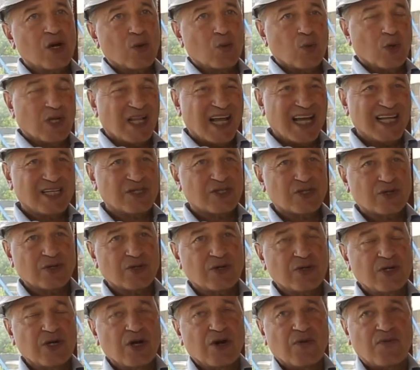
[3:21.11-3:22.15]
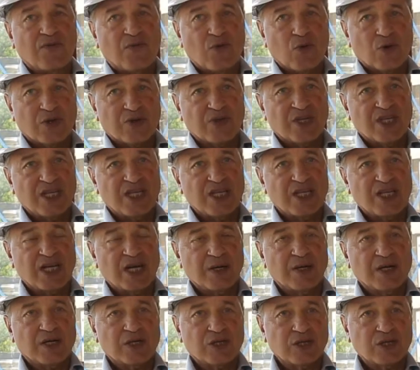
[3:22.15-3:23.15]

we'll enter for the uh,